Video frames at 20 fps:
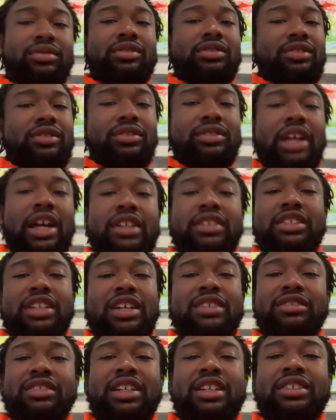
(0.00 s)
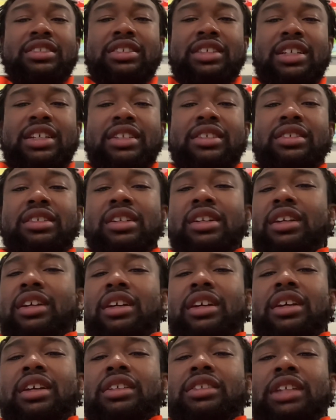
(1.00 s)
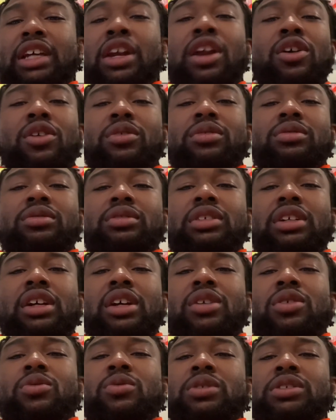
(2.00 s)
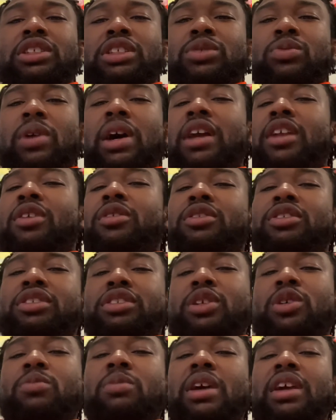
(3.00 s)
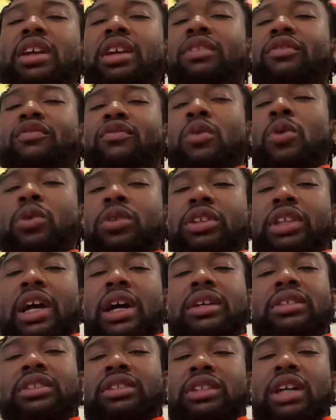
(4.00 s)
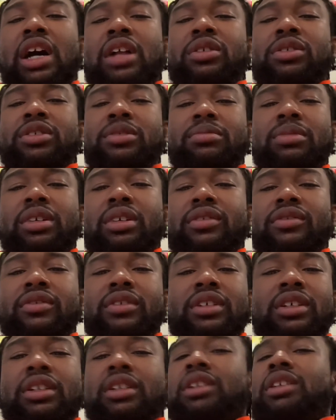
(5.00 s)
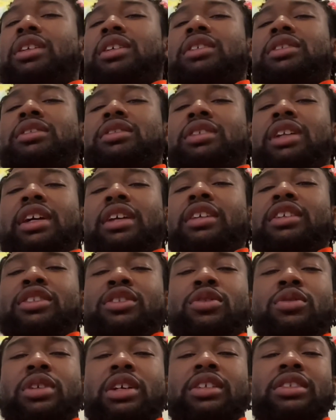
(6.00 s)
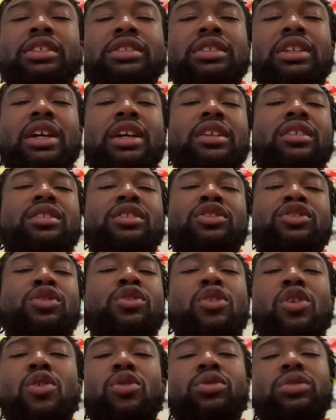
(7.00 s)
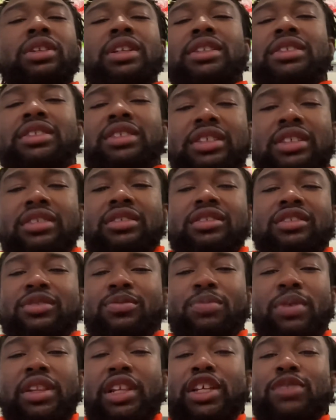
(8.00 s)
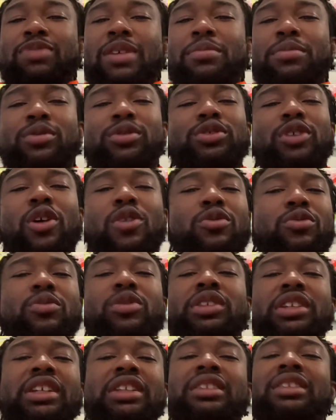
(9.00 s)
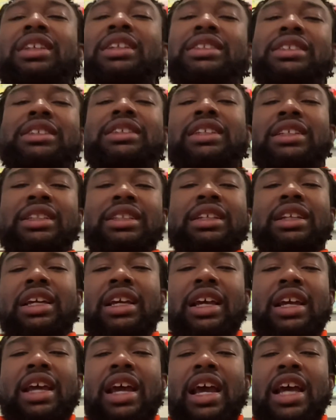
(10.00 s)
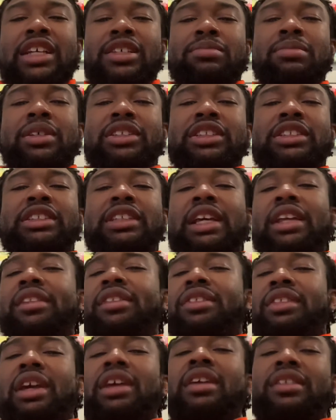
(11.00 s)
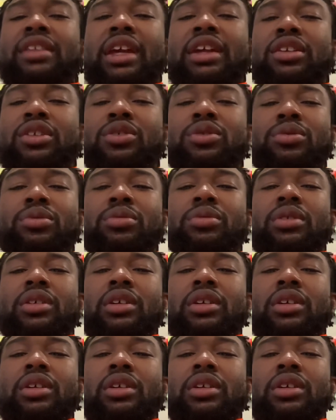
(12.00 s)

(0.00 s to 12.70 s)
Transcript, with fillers: Nine times out of 10, they don't, which is why they're still making $4,000 a month. Like you, cause it's like, you don't listen. These people don't really listen as much as they think they do